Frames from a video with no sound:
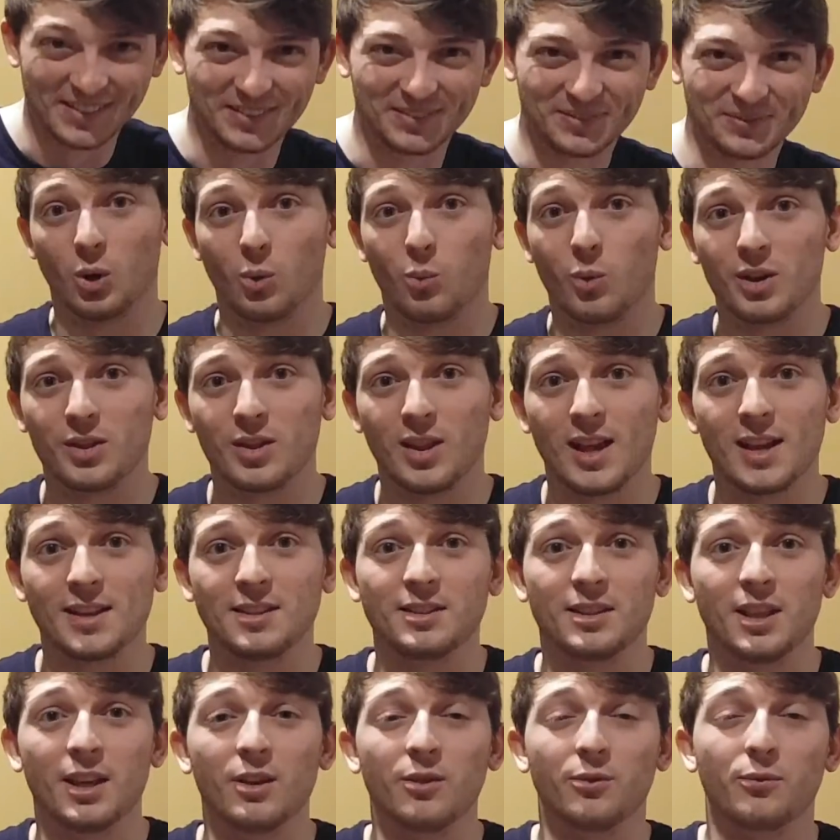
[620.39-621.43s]
So one
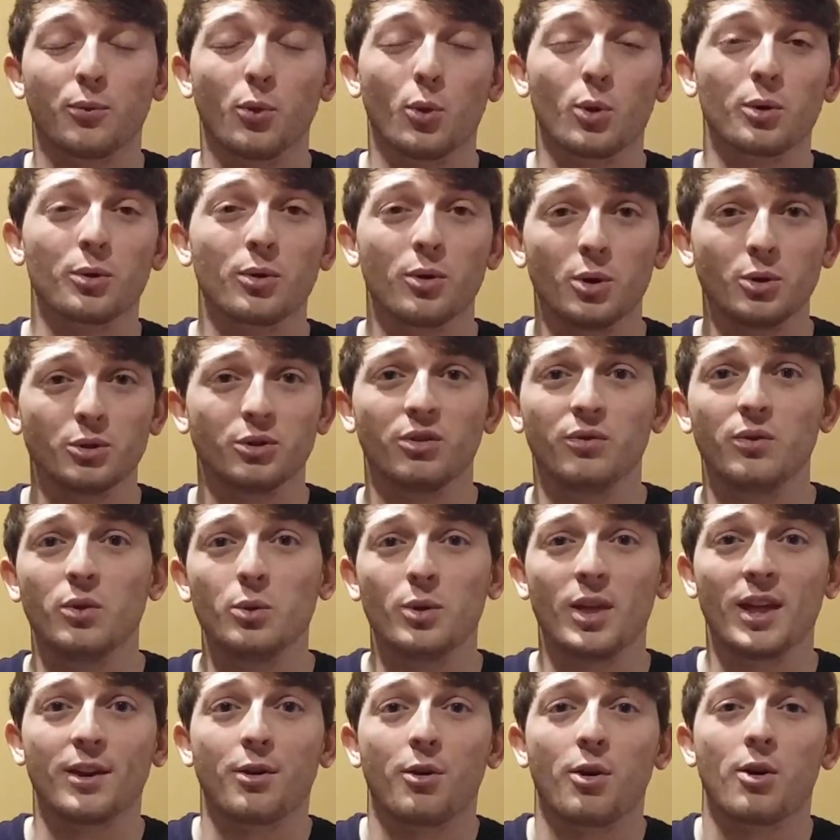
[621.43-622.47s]
last thing for those of
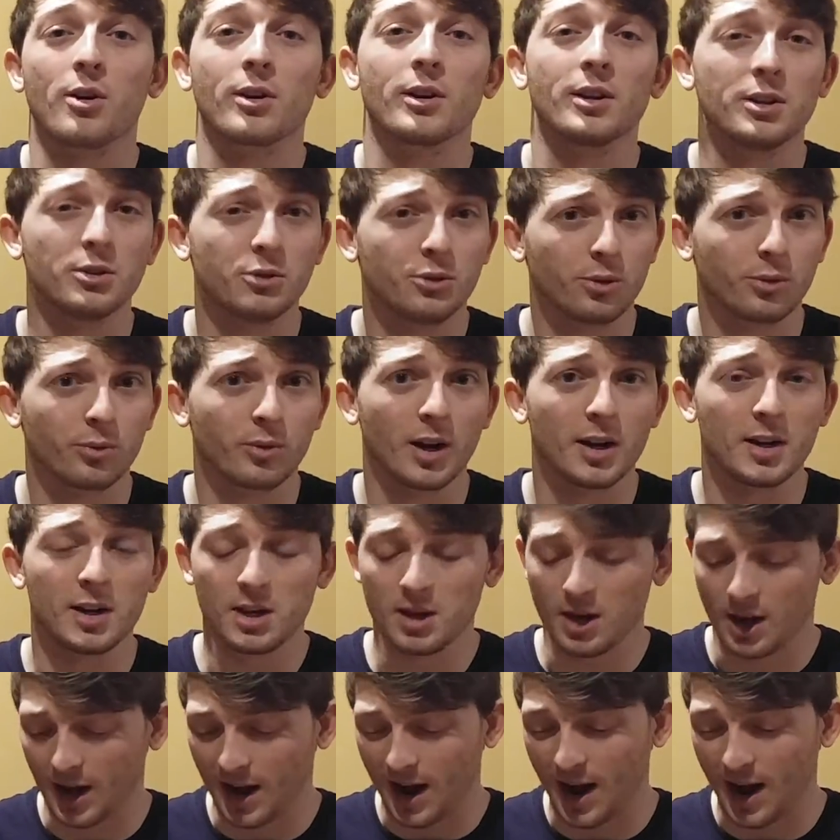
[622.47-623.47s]
you that are into writing,